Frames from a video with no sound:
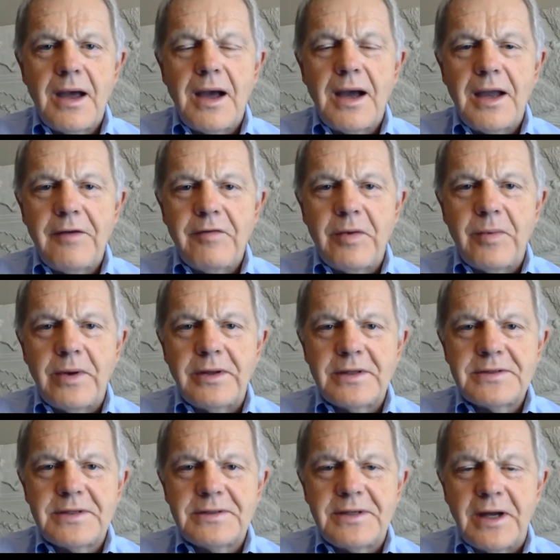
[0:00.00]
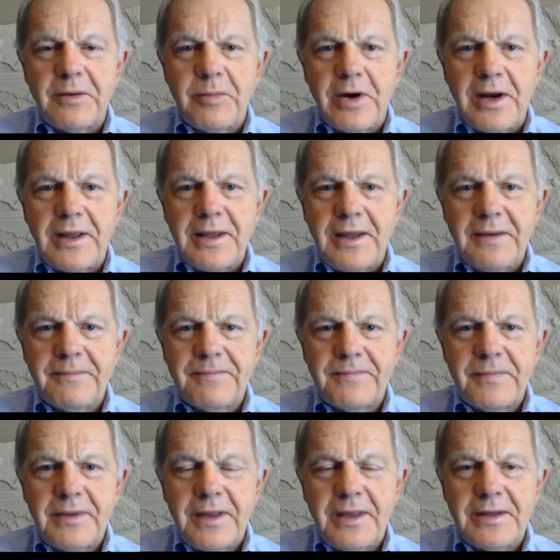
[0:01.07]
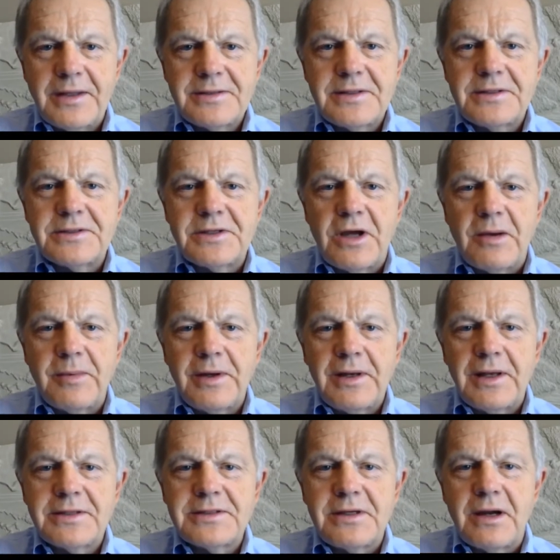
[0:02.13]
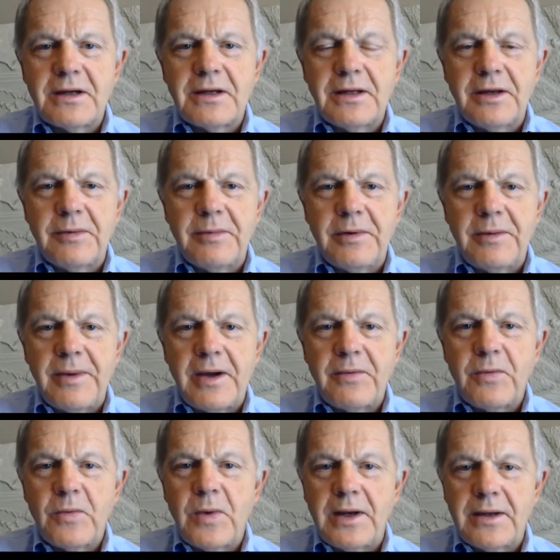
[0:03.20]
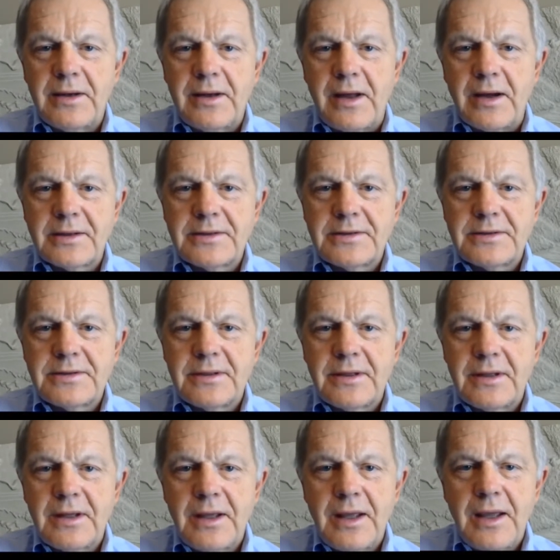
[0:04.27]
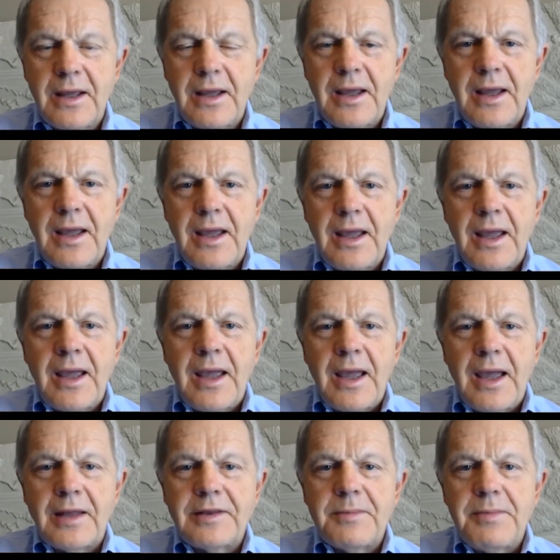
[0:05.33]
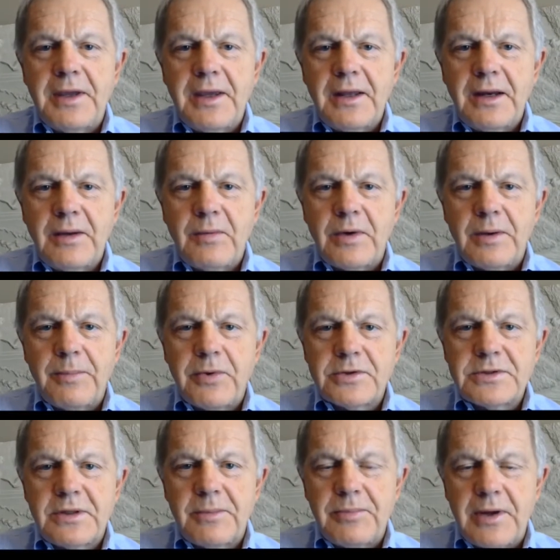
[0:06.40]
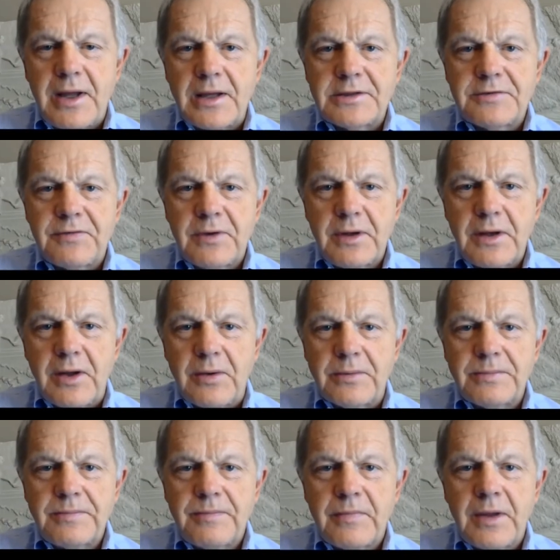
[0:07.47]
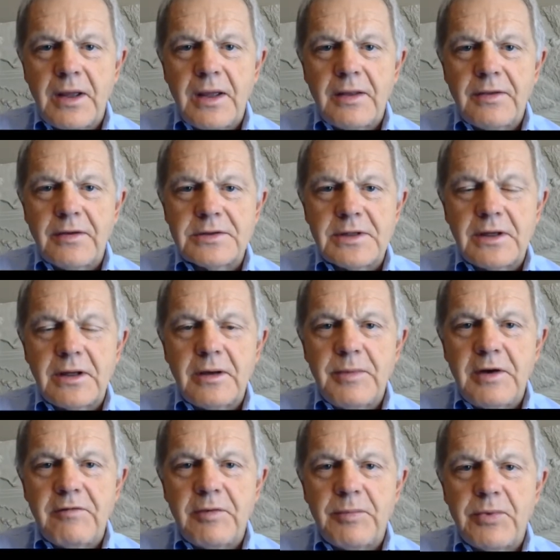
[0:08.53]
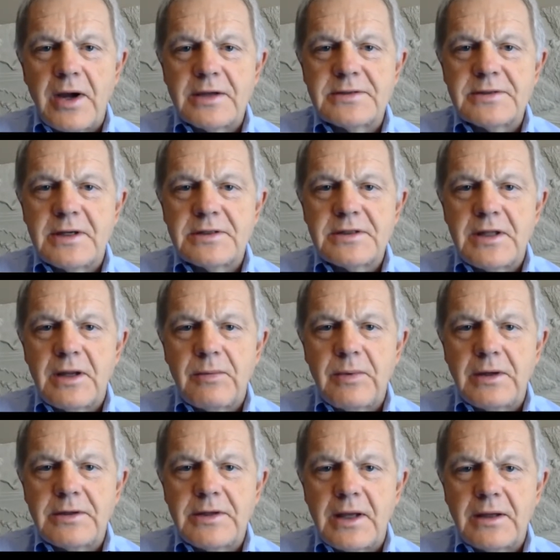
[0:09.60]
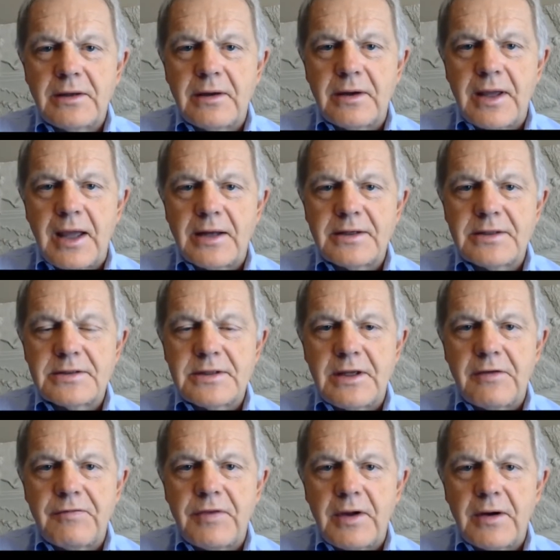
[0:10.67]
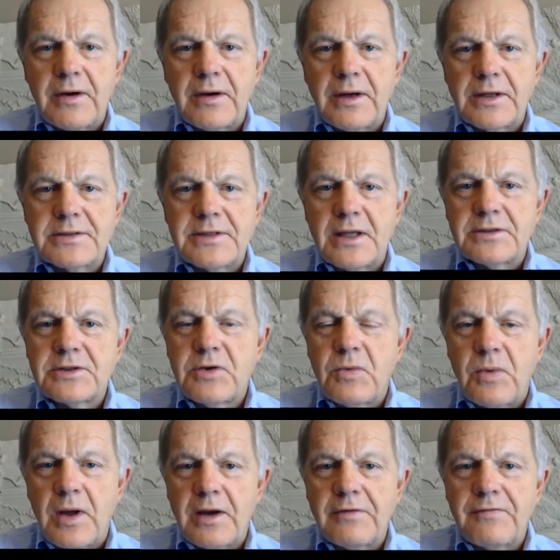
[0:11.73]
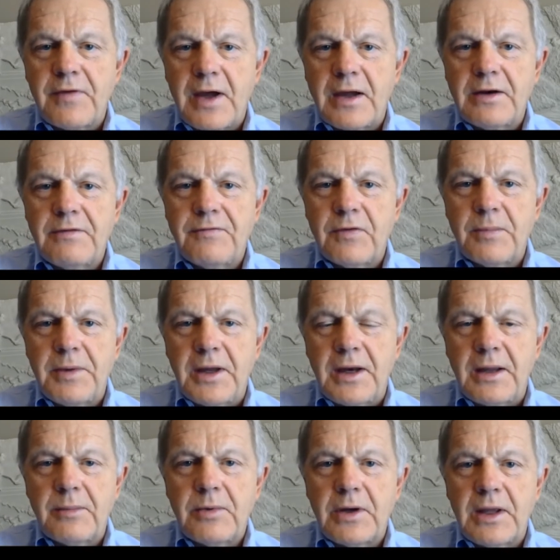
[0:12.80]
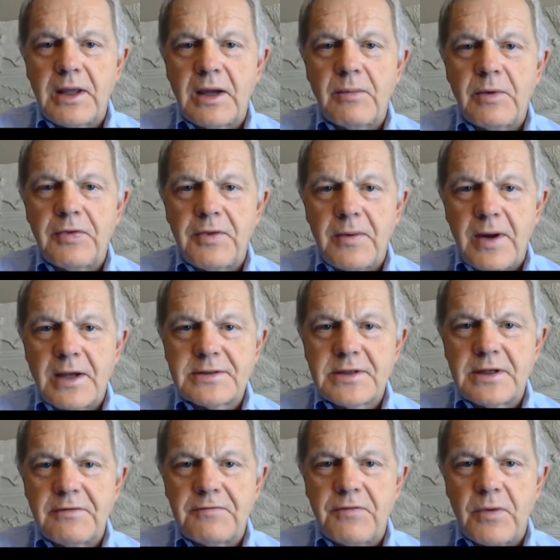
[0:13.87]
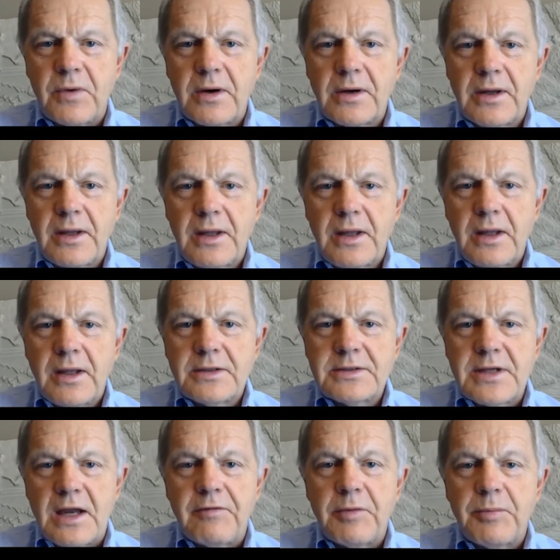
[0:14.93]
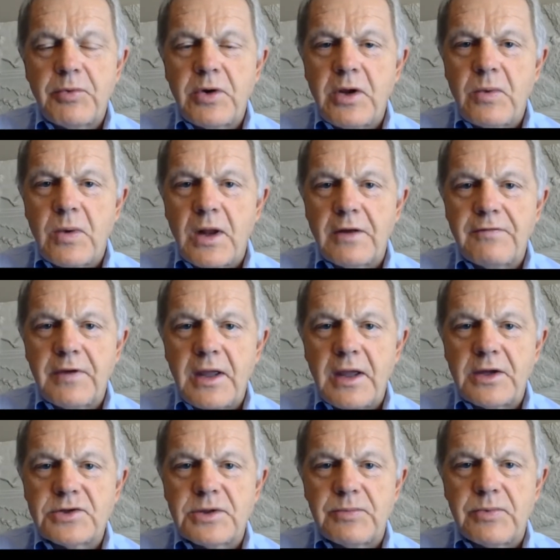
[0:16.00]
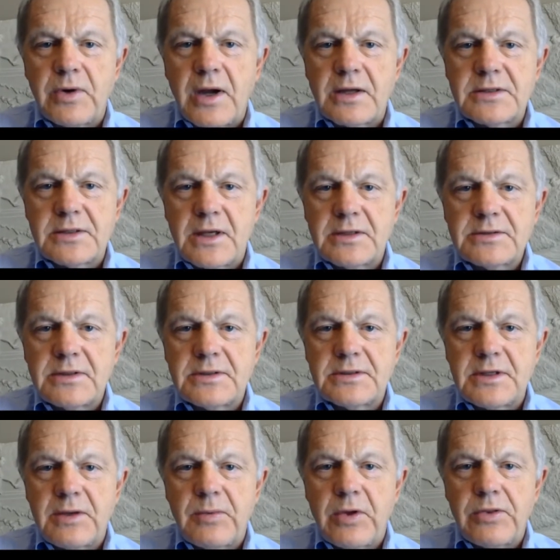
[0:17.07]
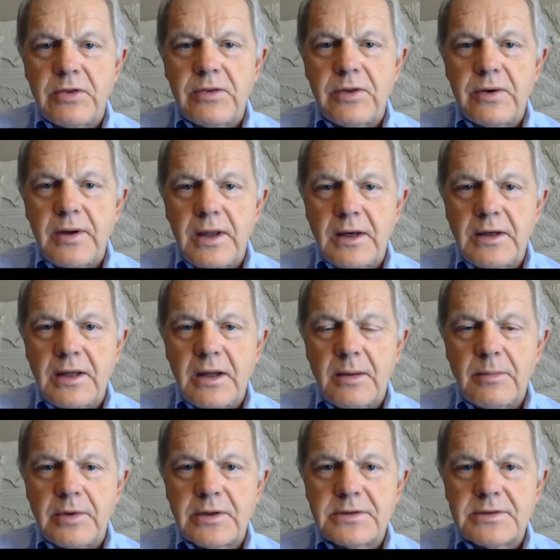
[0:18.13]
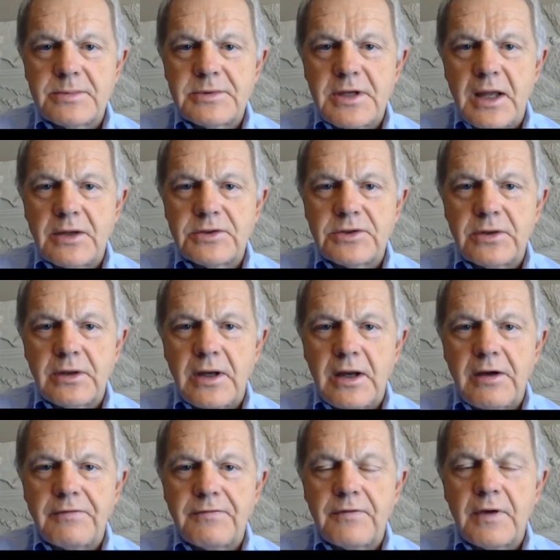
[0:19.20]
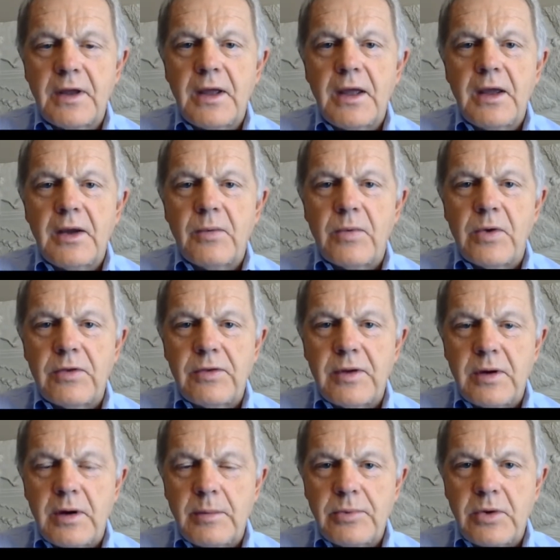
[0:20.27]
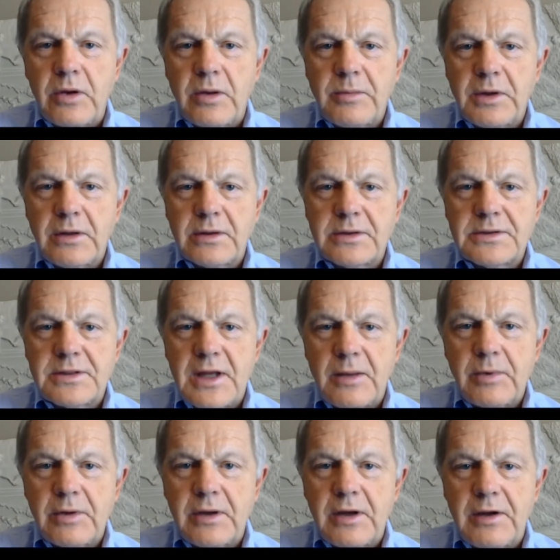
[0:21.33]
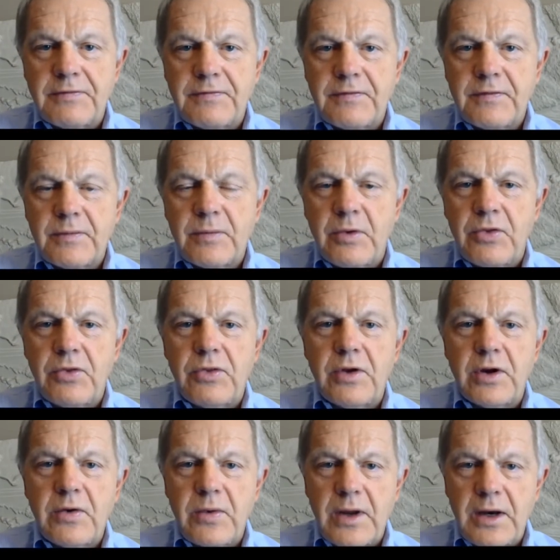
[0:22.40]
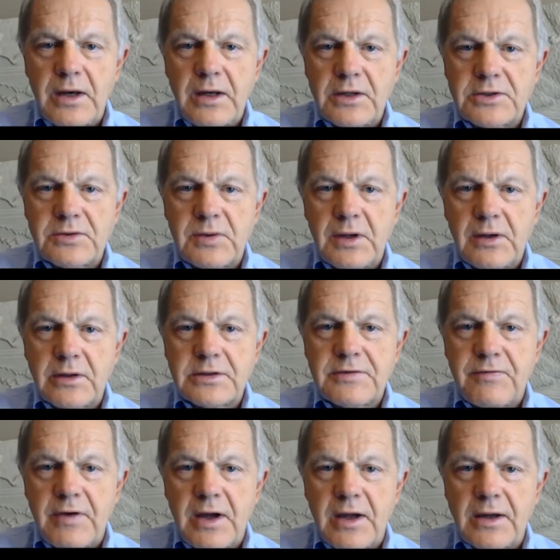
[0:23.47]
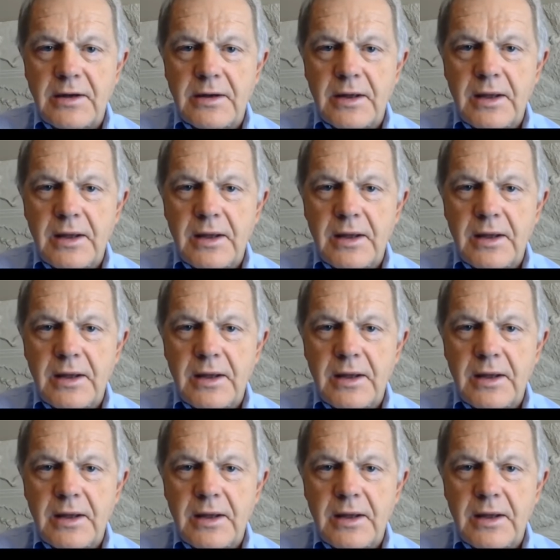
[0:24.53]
Hi everyone, this is Doug Brennicke. In this installment, let's talk a little bit about rate locks. At the beginning, when a person applies for a loan, there's a little bit of a process that we take a look at to see if they're, in a sense, qualified for being able to get what they're asking for. It's kind of a pre-qualification process to see whether their income looks substantial enough, whether their employment looks stable enough, whether their credit history looks fine.